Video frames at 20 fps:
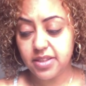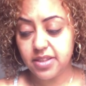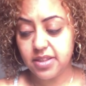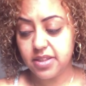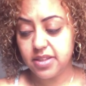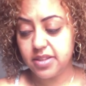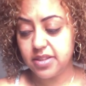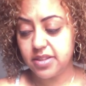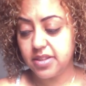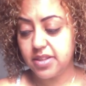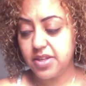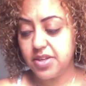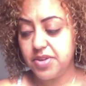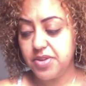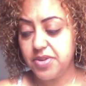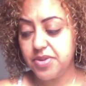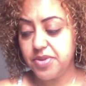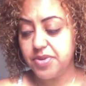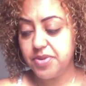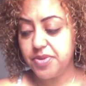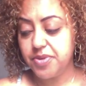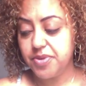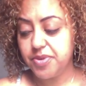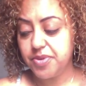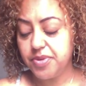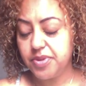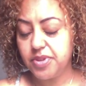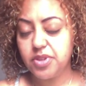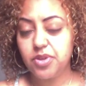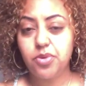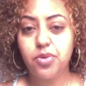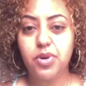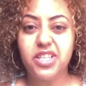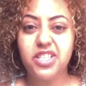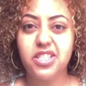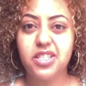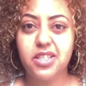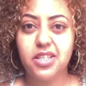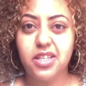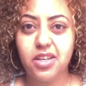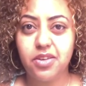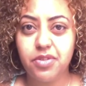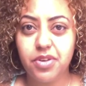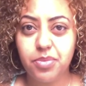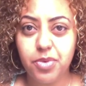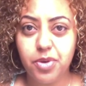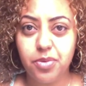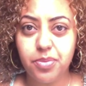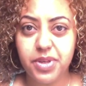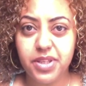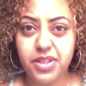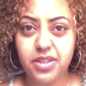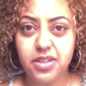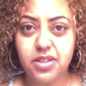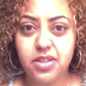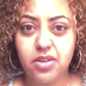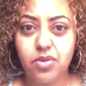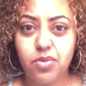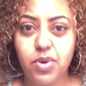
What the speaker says: is to question every moment.